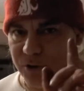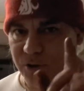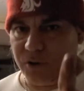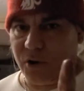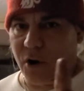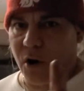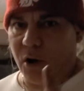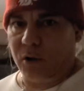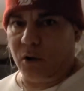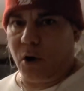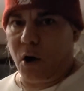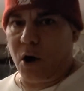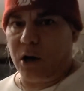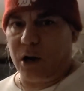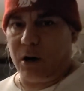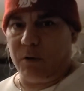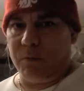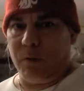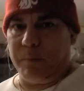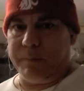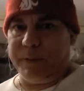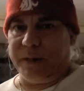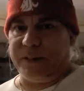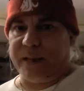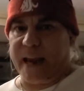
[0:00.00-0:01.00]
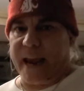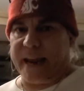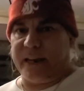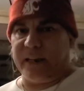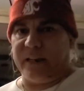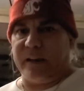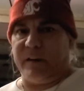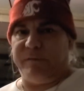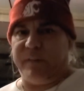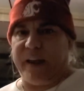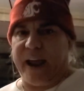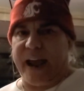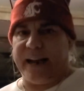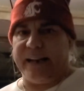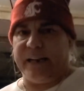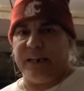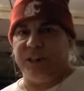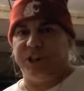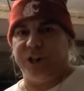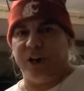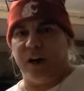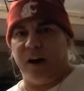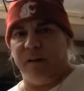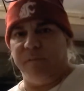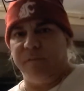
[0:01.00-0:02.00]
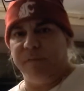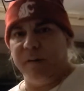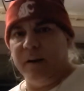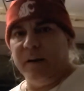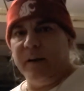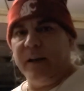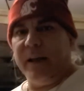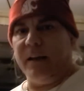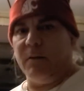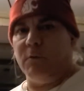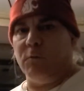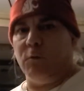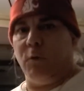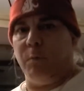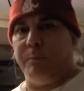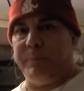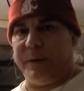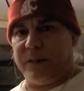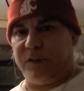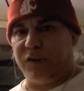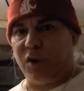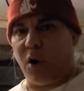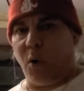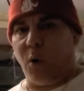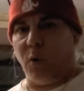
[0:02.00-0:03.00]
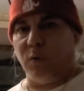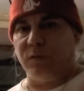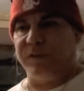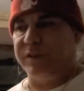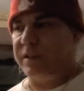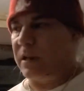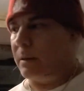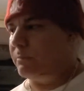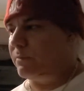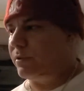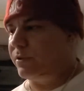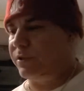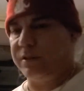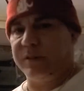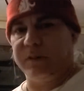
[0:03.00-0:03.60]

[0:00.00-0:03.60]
no longer will be taken advantage of and will be told some